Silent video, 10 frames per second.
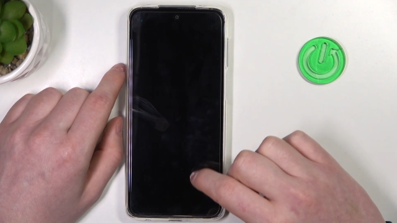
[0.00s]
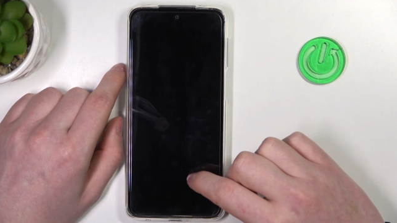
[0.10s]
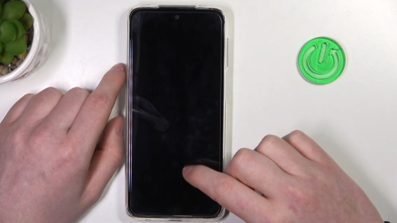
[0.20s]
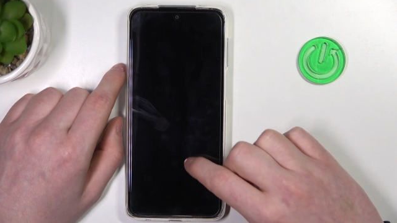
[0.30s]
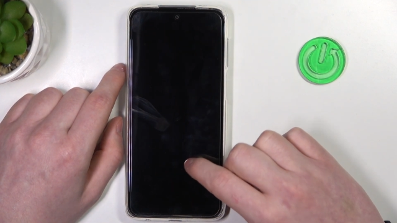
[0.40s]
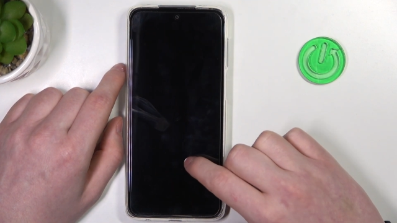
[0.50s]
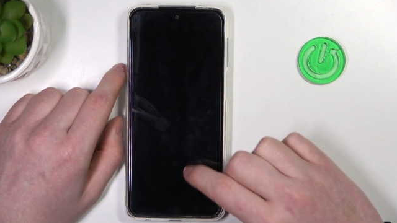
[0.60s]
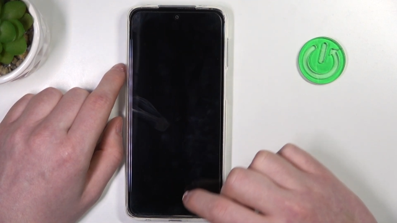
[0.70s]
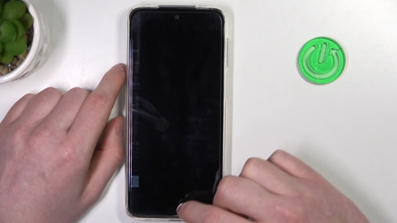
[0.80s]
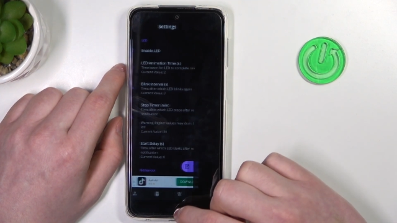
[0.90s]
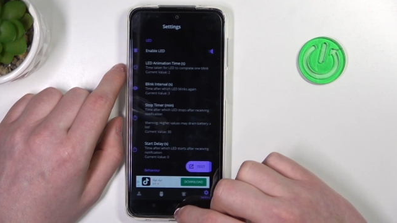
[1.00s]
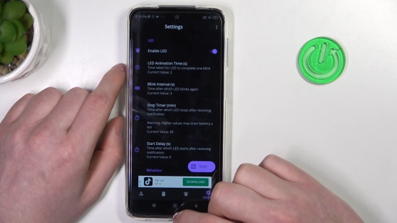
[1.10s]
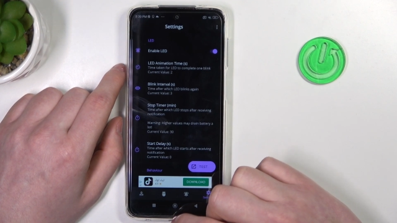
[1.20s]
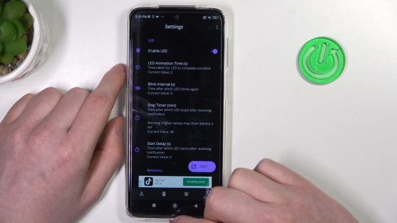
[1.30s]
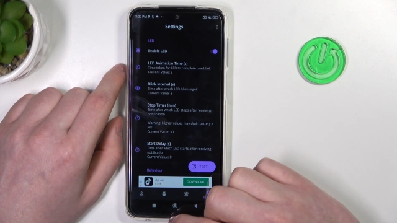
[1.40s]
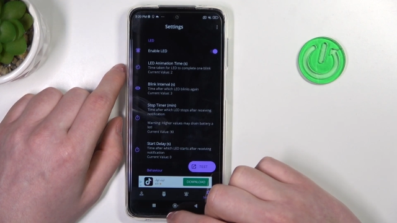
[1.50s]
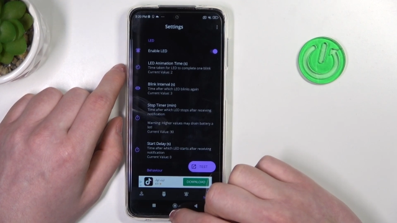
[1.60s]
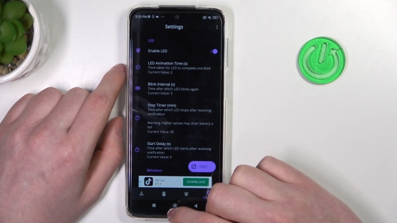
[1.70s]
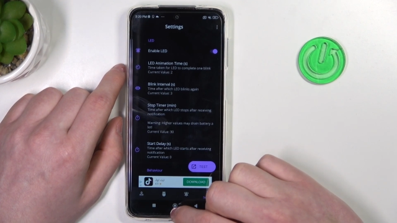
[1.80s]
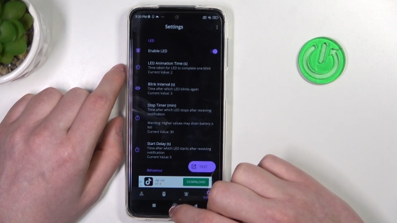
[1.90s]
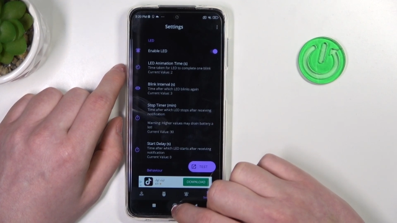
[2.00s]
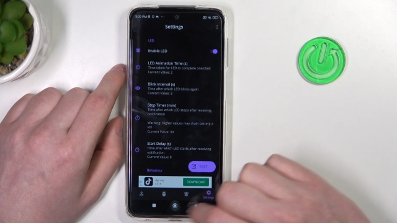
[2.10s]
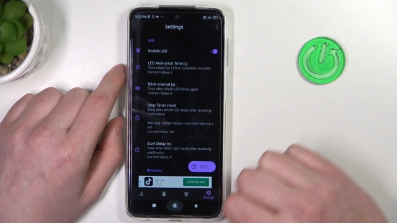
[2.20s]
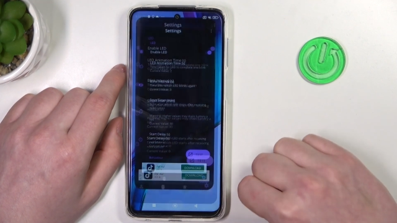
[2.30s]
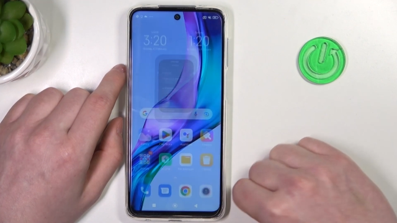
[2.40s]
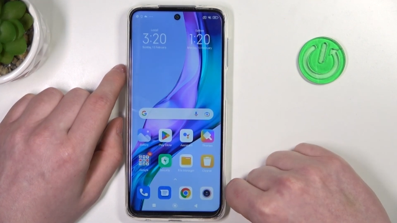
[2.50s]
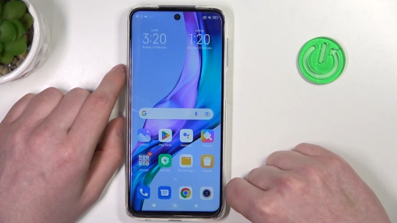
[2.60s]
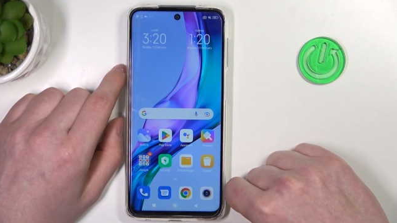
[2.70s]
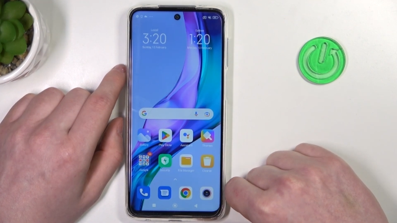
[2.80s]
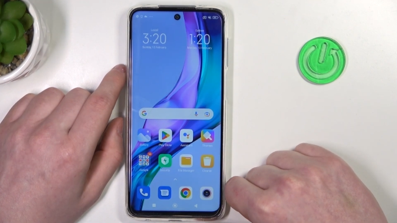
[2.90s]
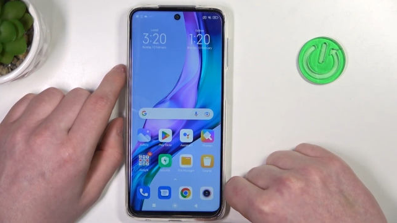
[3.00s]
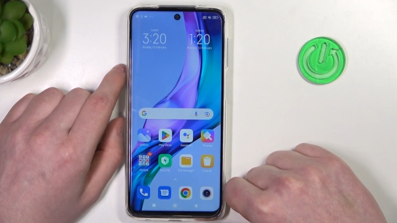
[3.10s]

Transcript: (no speaker visible)